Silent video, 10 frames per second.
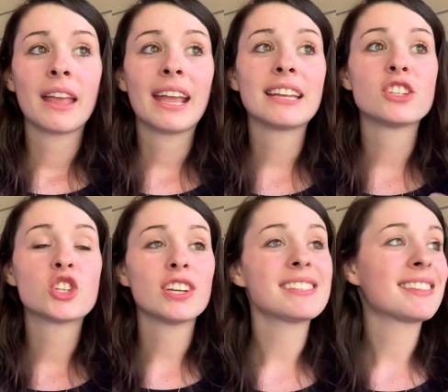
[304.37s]
And
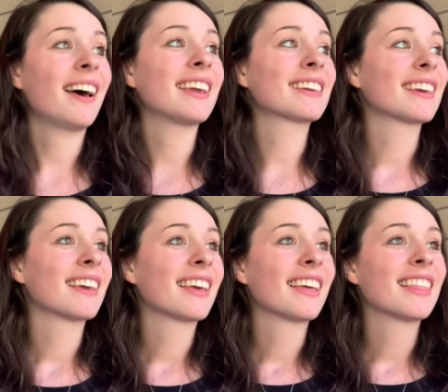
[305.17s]
just like
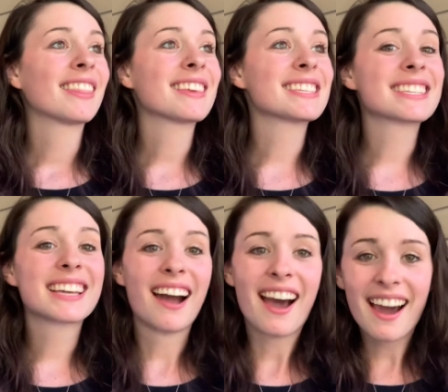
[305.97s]
the
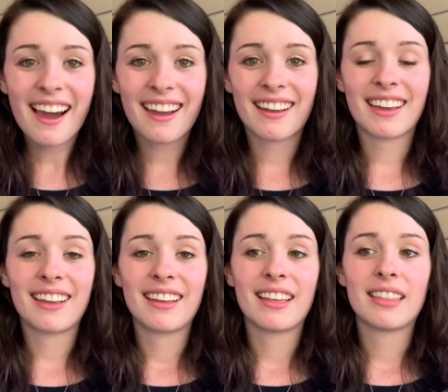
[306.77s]
sky,
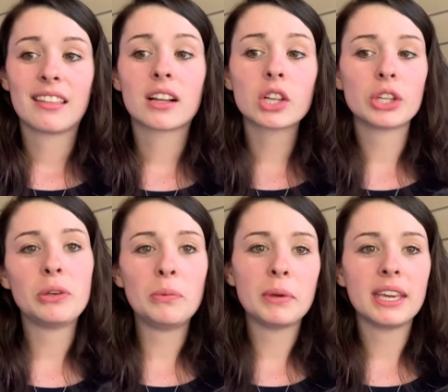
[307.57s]
the
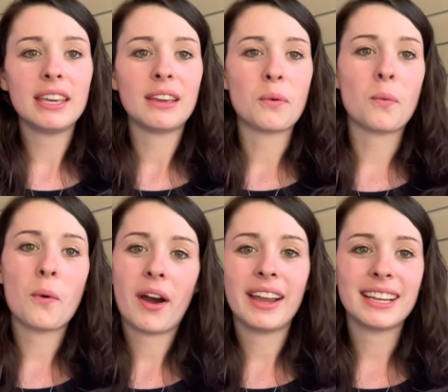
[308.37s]
gloomy,
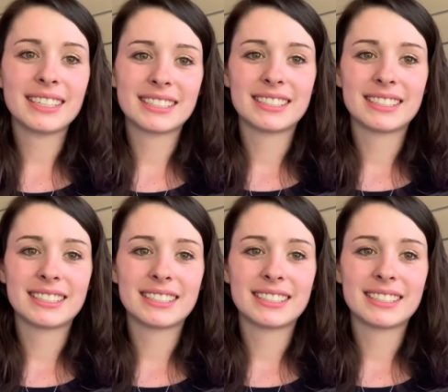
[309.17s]
white,